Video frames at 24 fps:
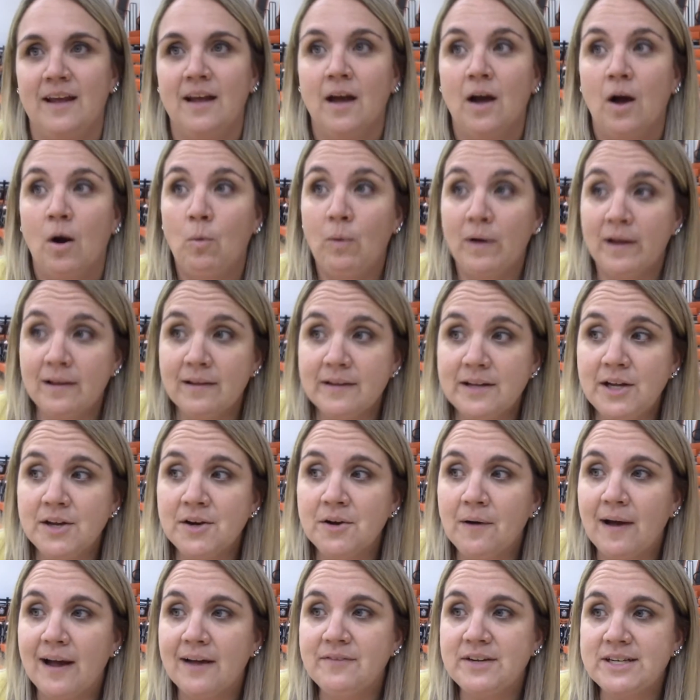Well, you
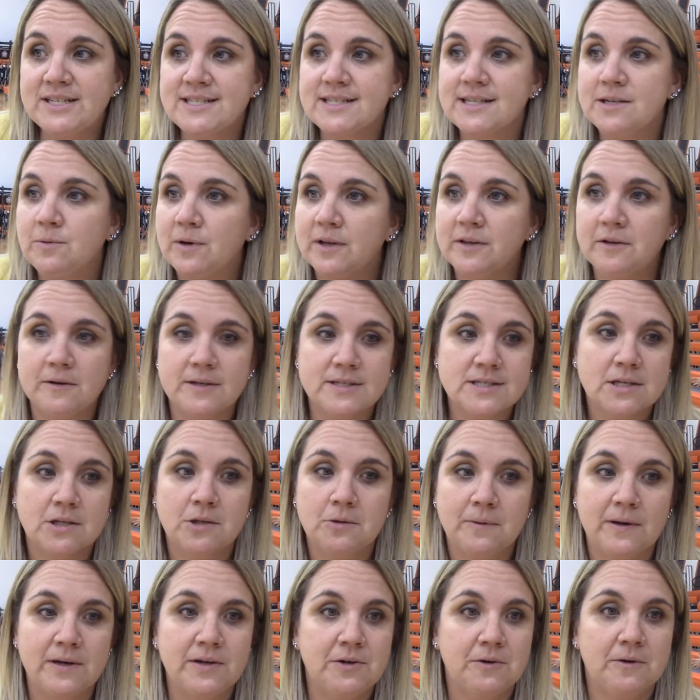know, obviously, whether it's
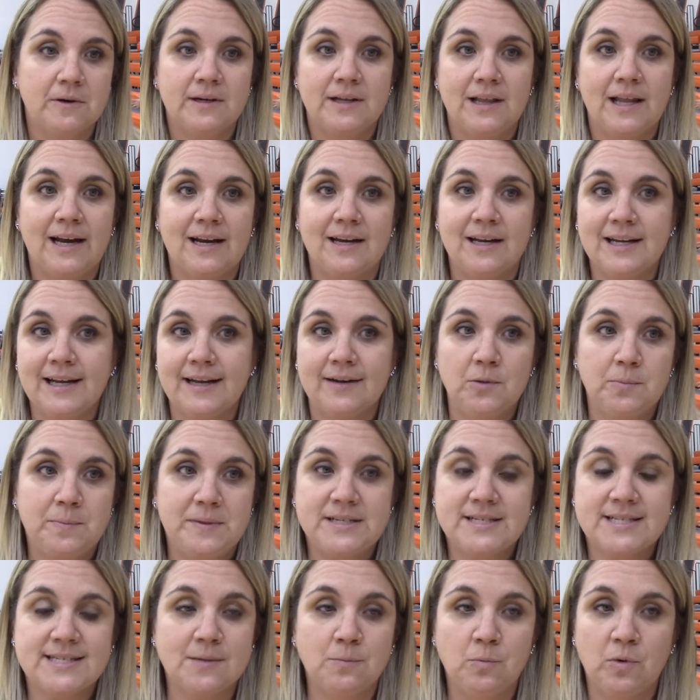Clarinda or Atlantic, it'll be
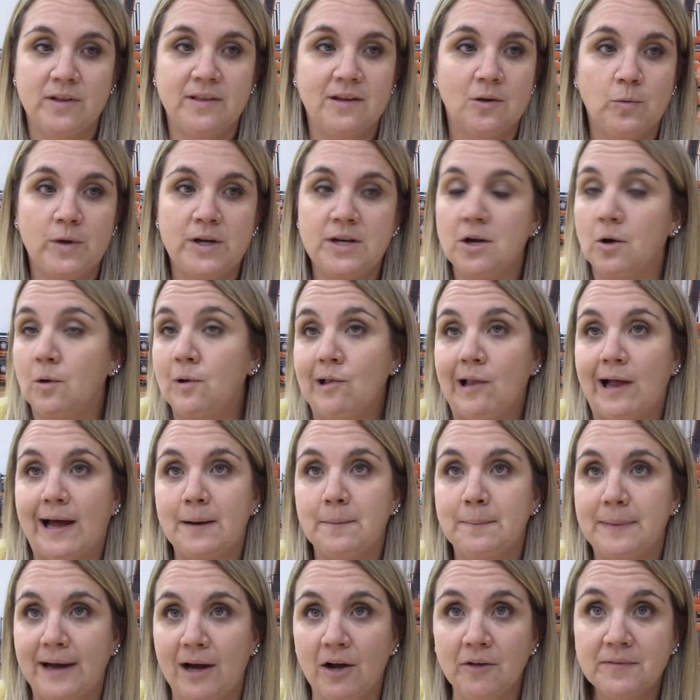someone that we know a lot
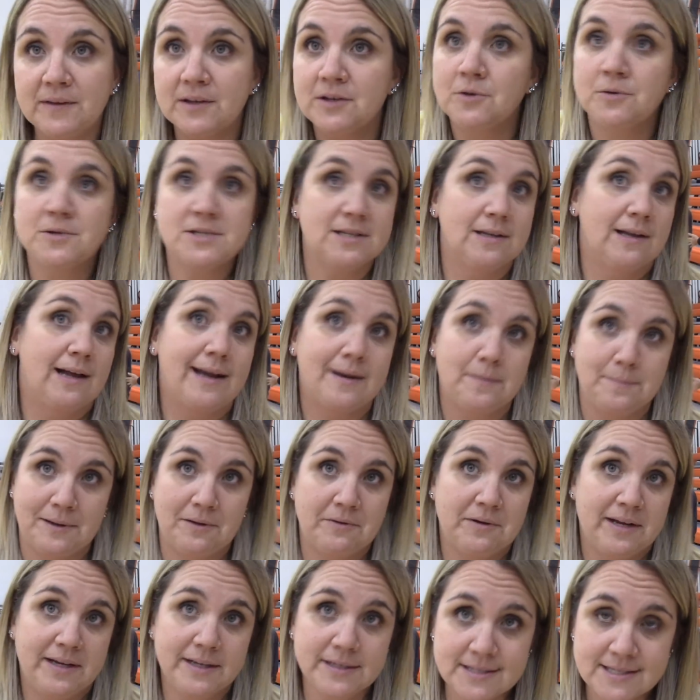about, that knows a lot
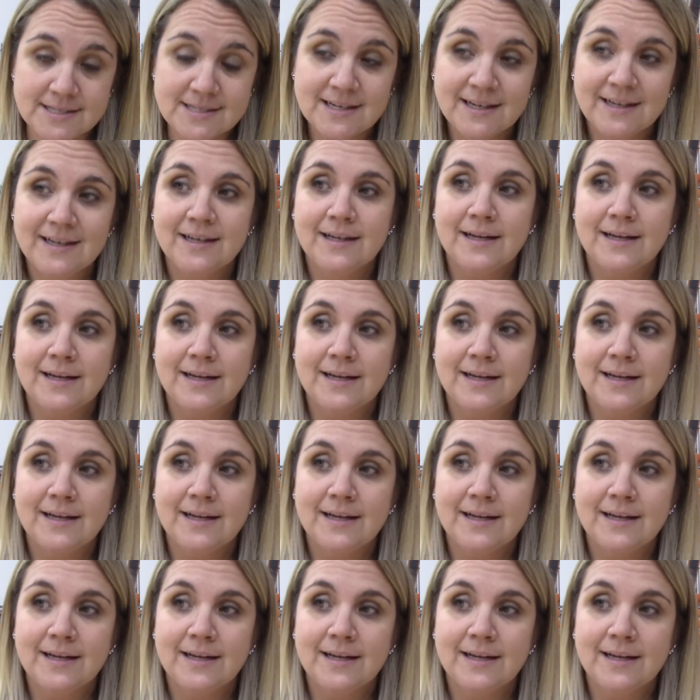about us.